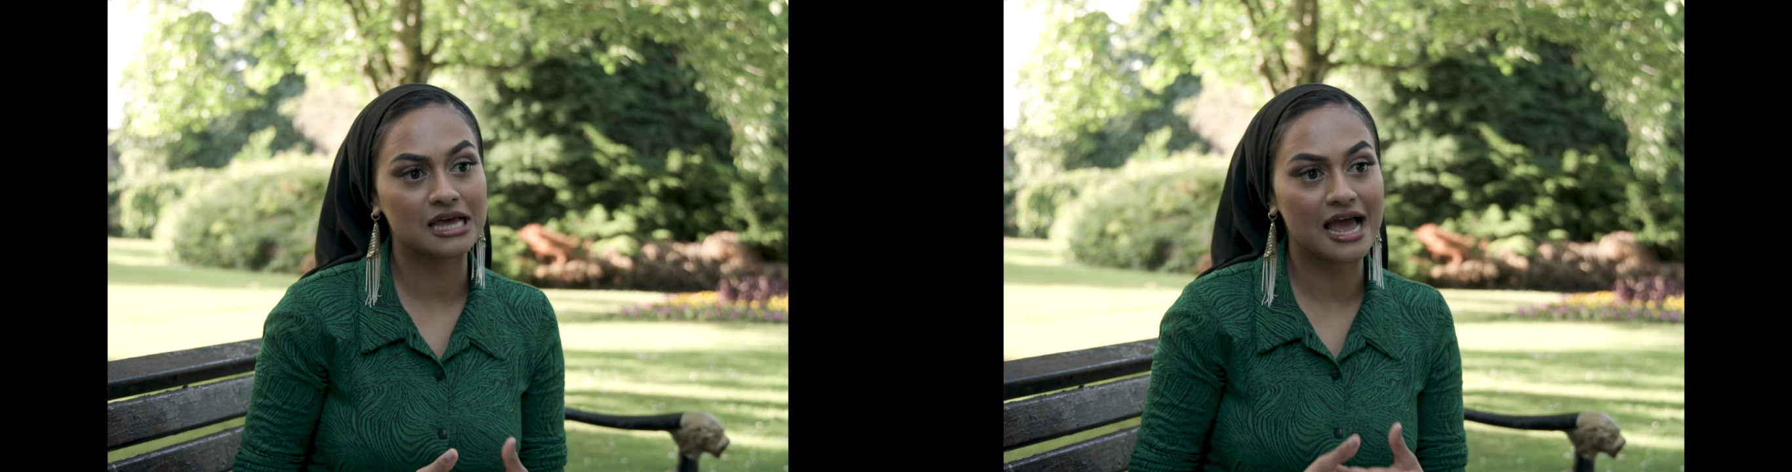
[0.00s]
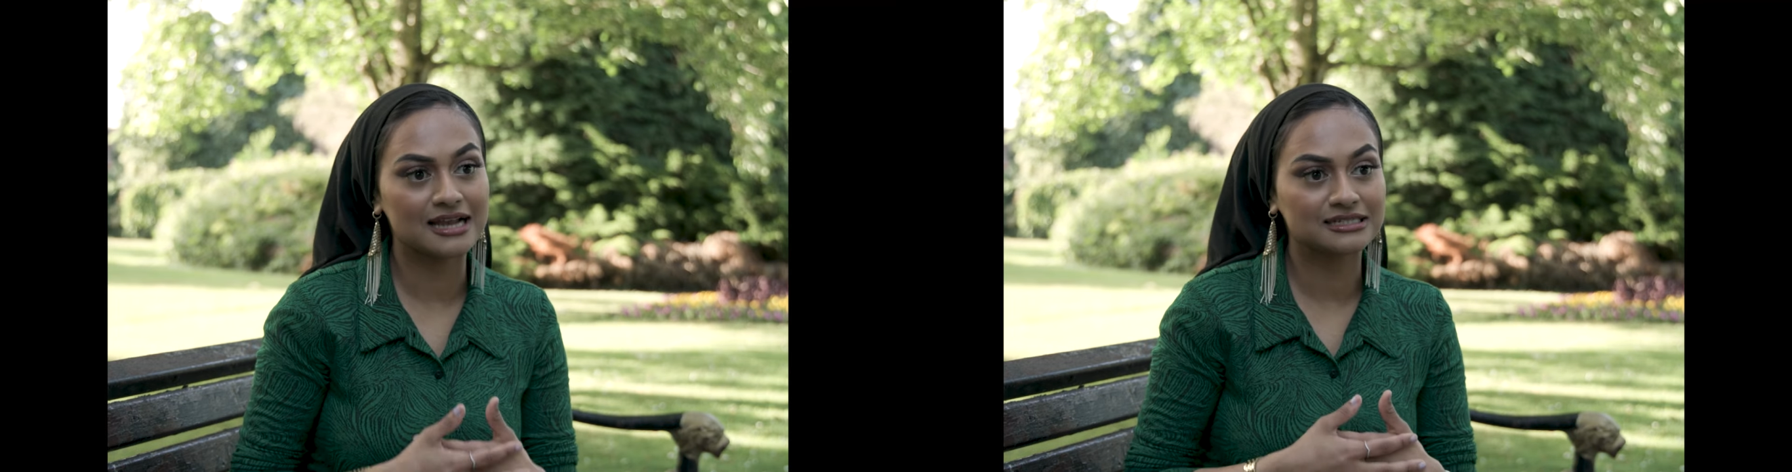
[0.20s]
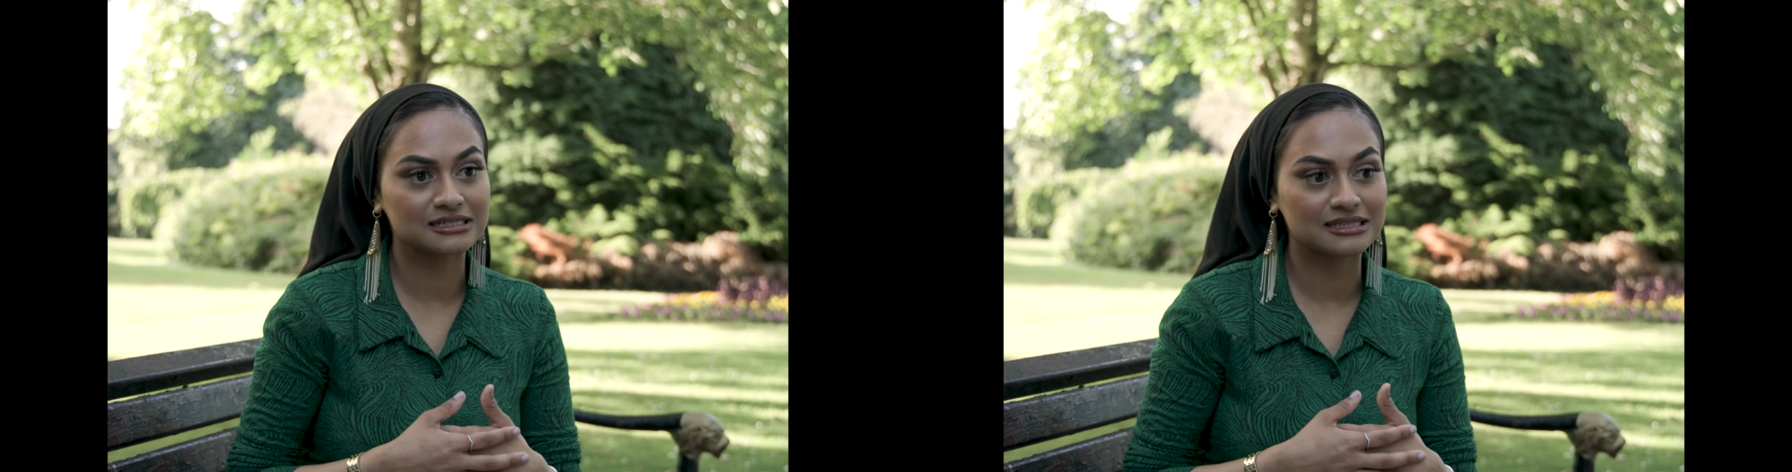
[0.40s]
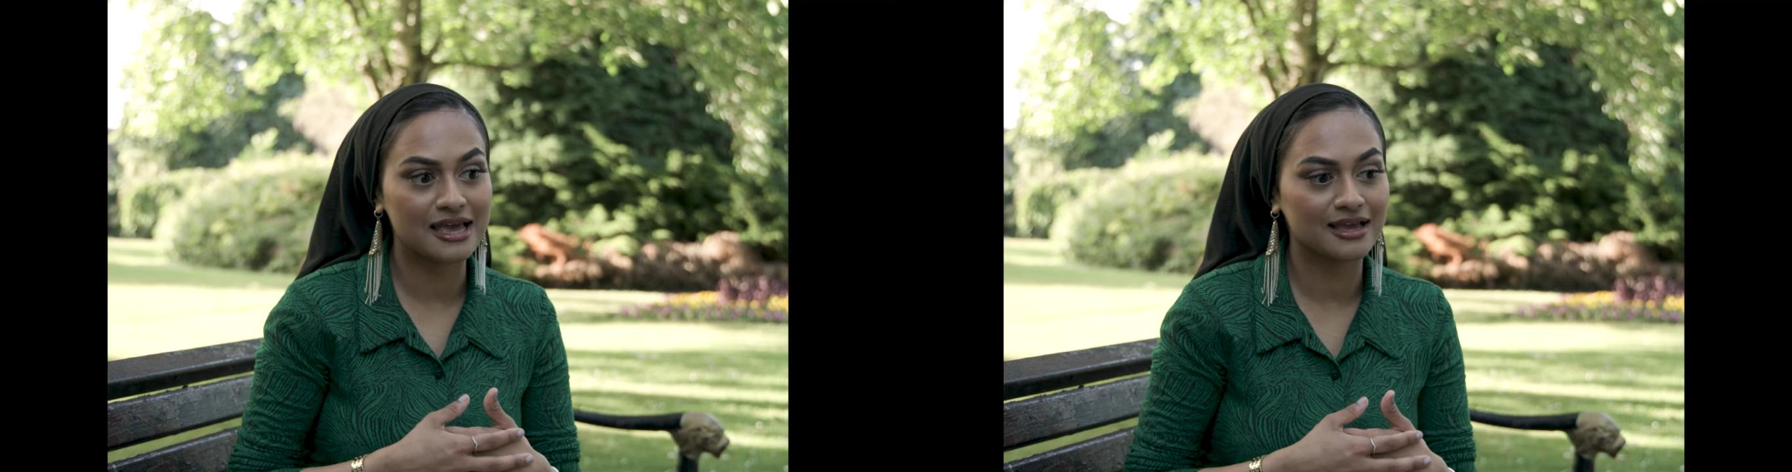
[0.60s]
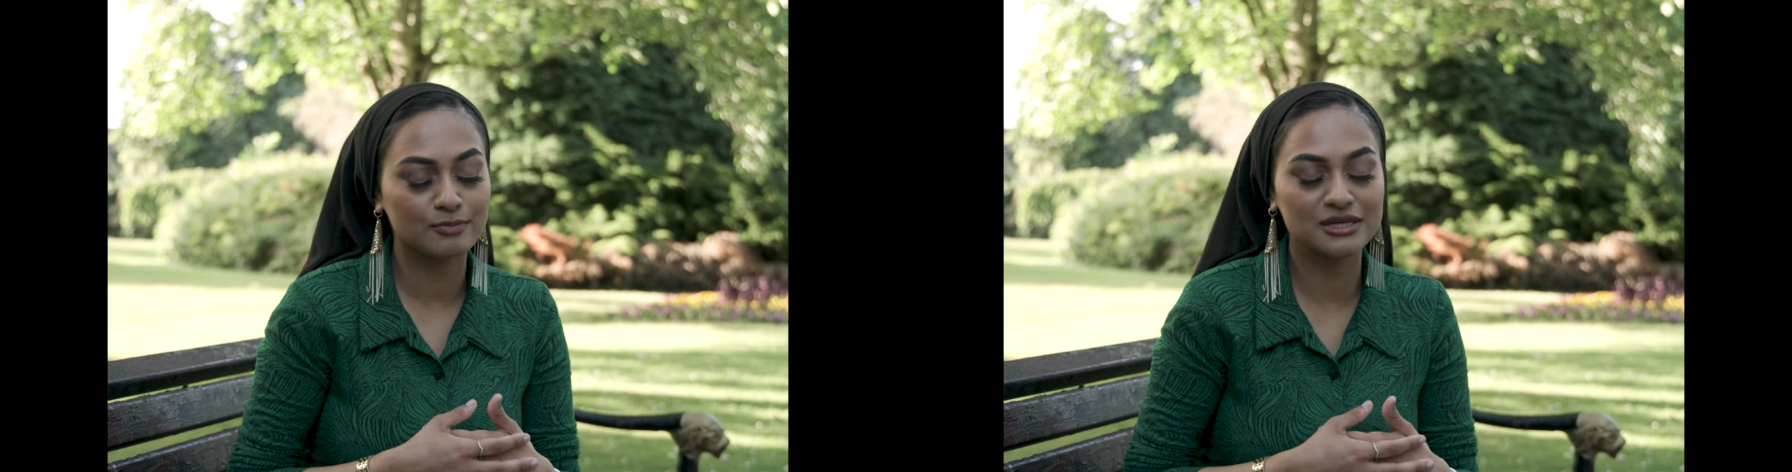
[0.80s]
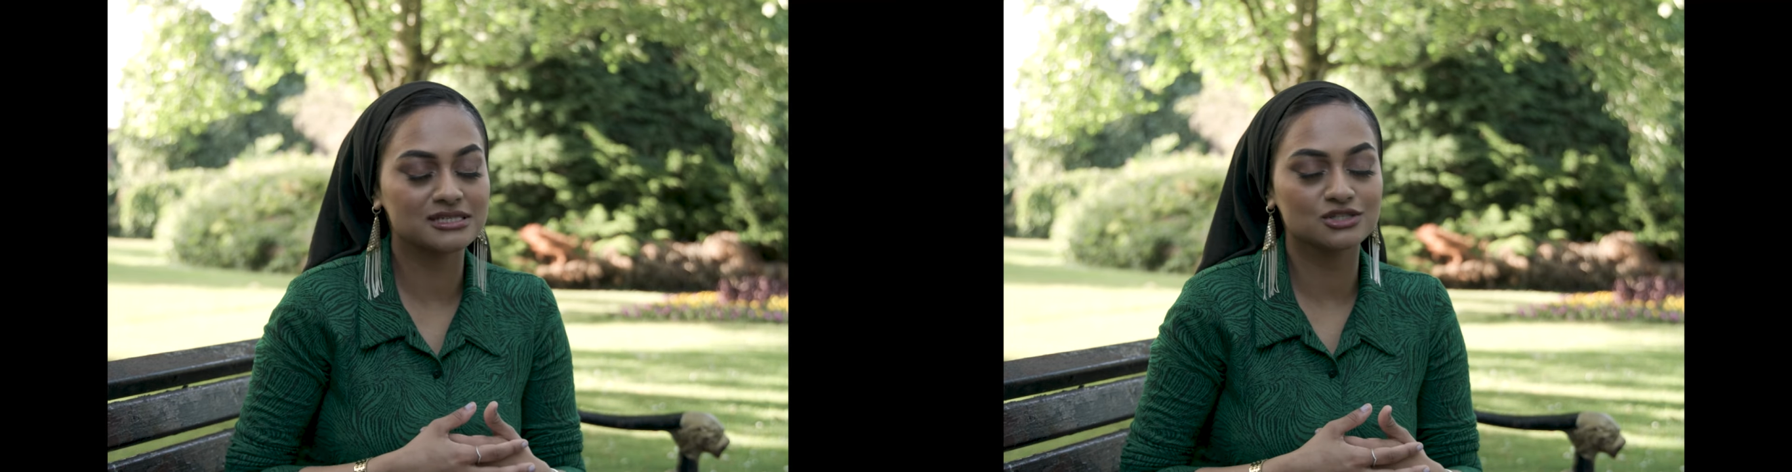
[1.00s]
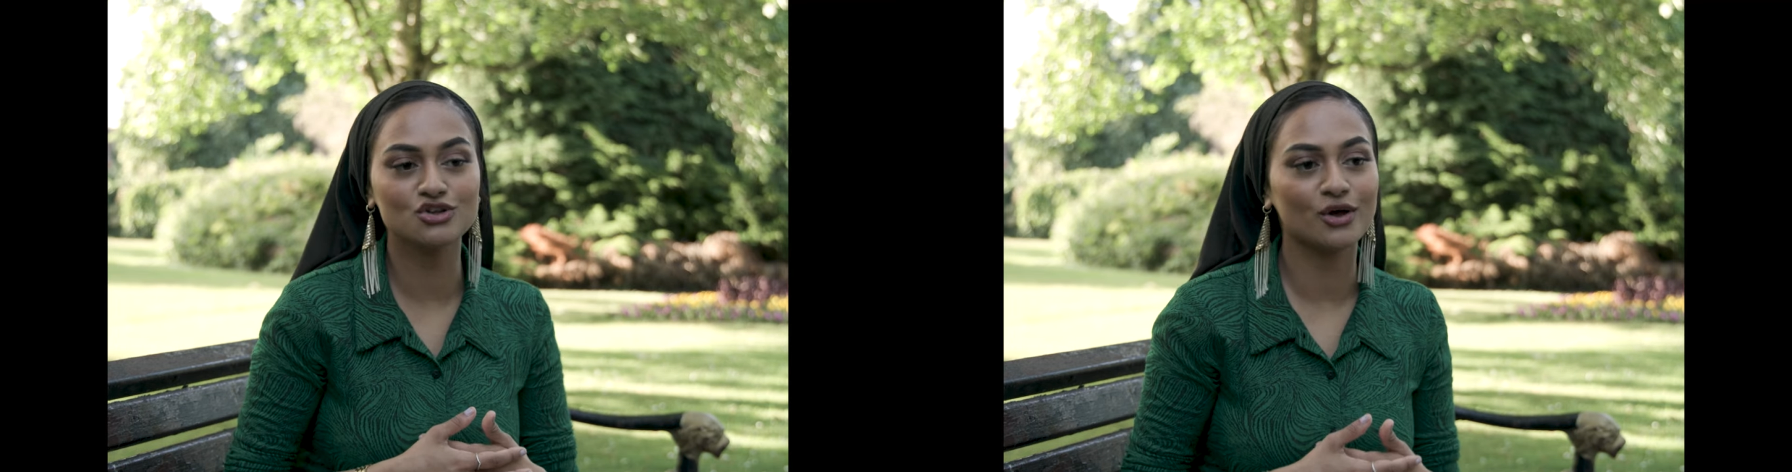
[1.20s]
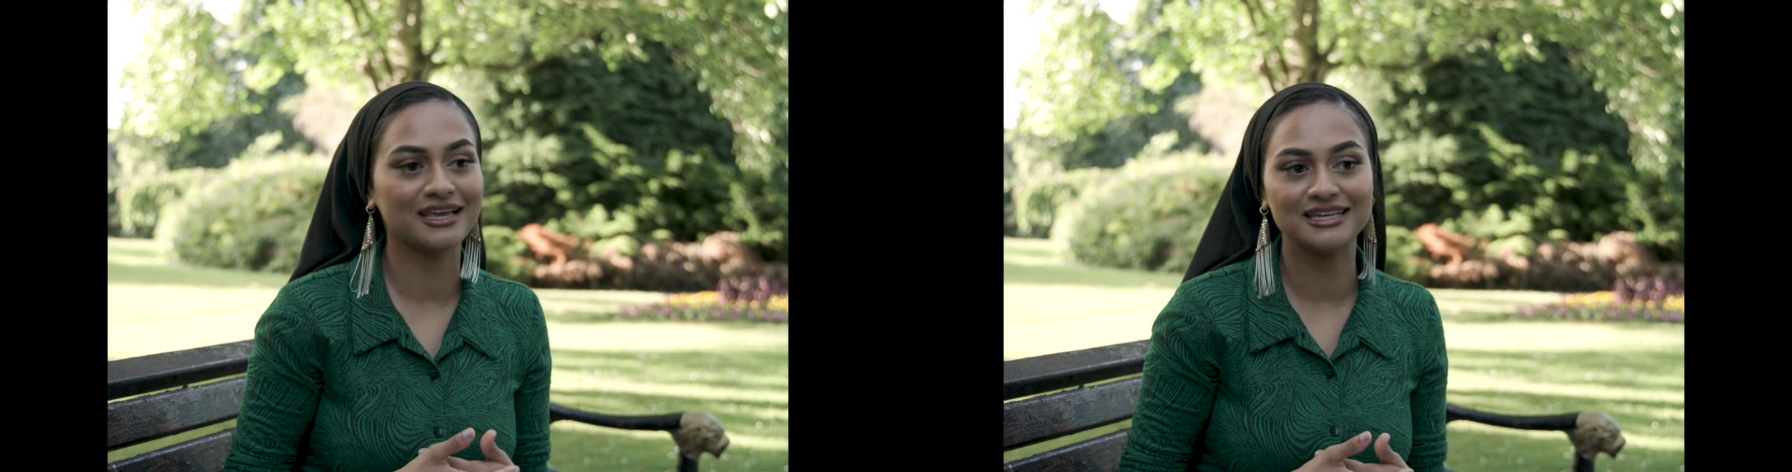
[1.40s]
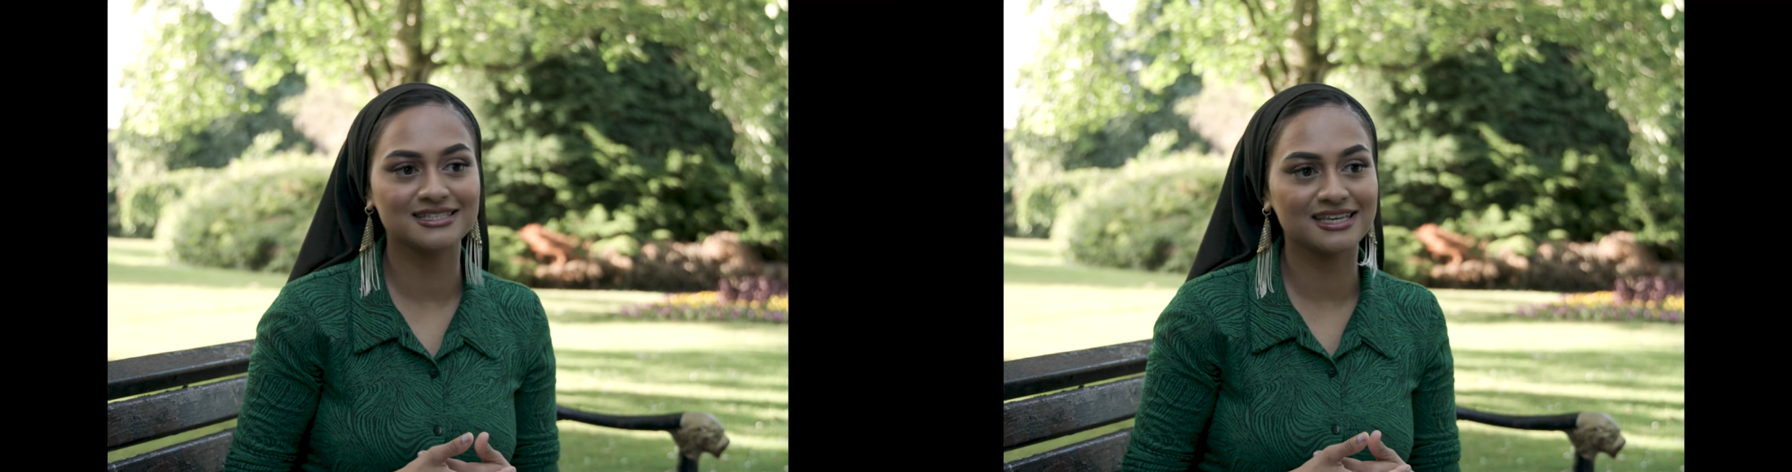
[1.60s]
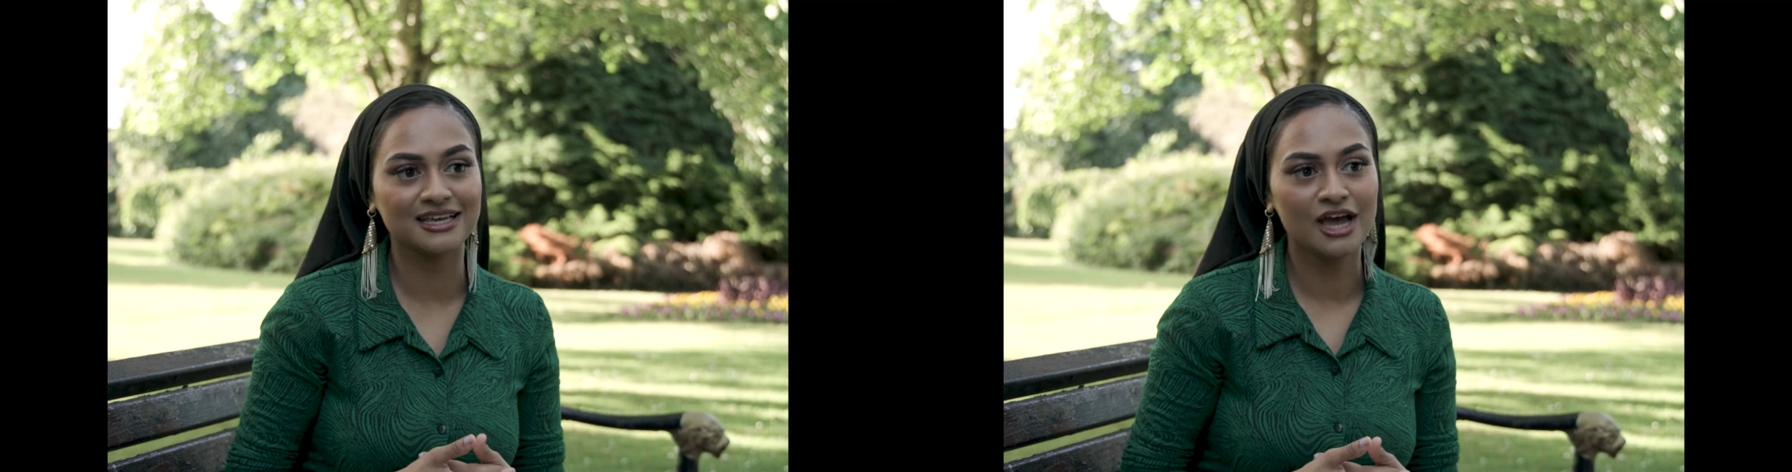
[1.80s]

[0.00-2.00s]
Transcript: and because it's not easy,